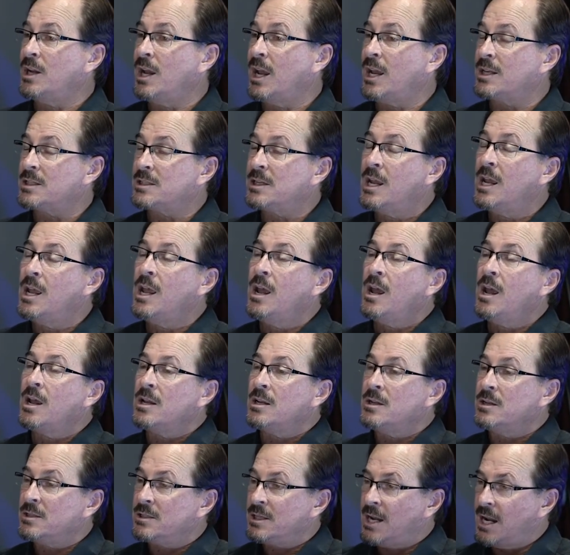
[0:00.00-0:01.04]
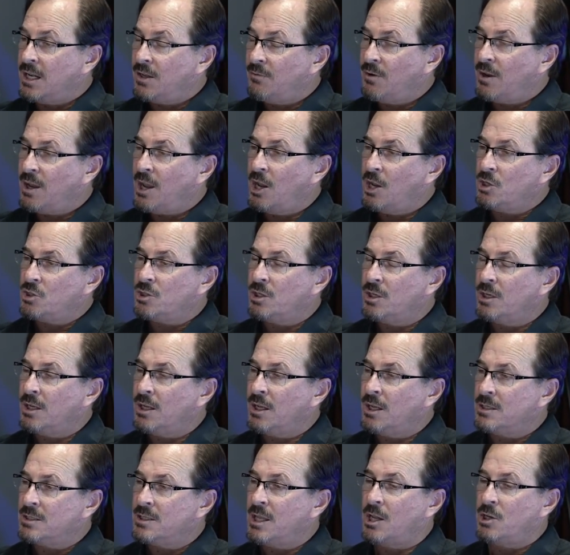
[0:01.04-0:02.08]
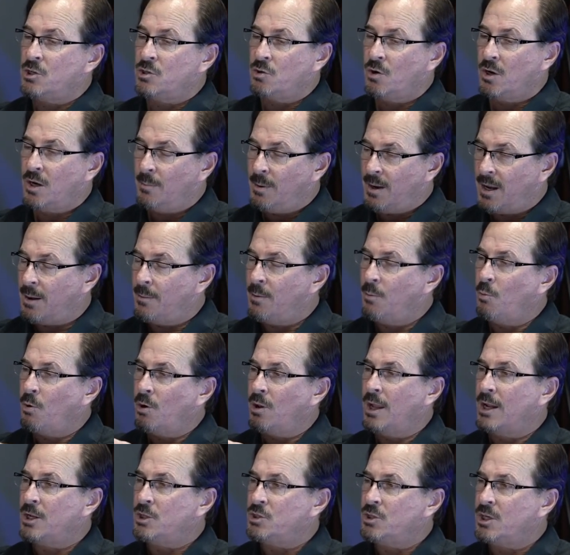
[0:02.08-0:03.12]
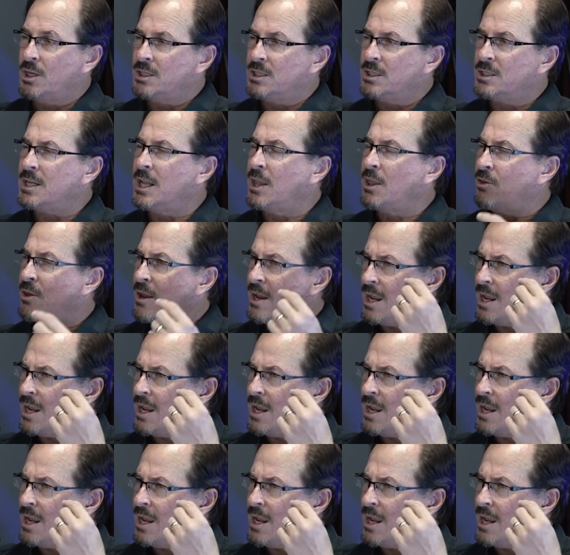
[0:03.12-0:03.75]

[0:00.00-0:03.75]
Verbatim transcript: Yes, sanctification is that journey becoming more like Jesus and